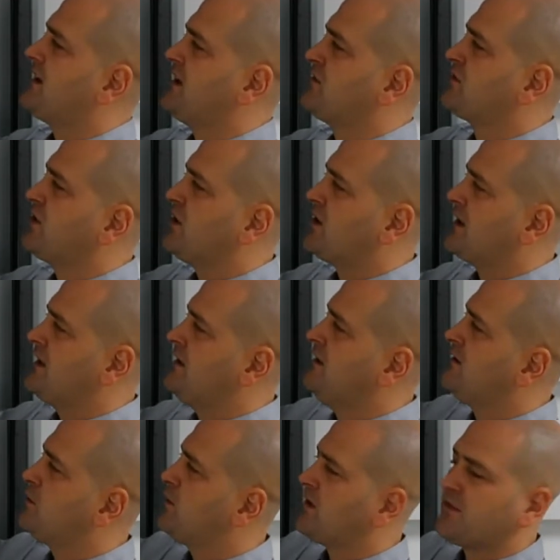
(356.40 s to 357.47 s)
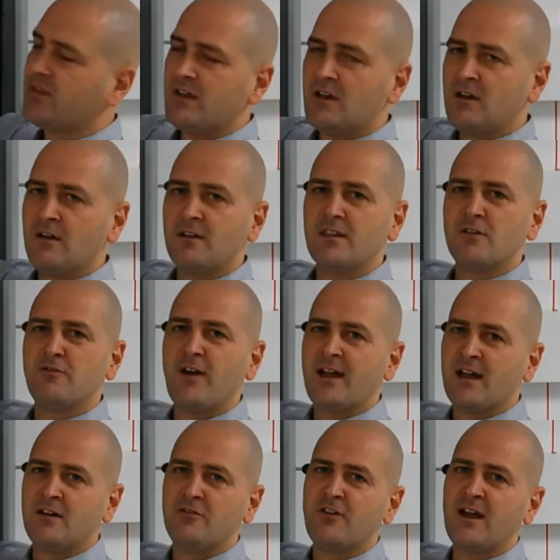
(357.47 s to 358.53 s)
internally with the
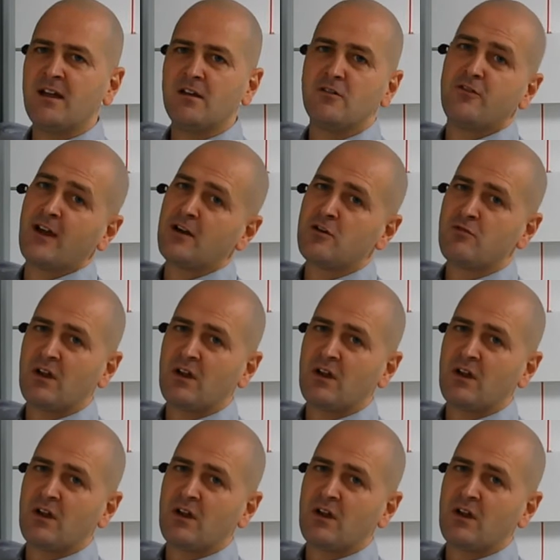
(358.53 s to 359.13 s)
fire and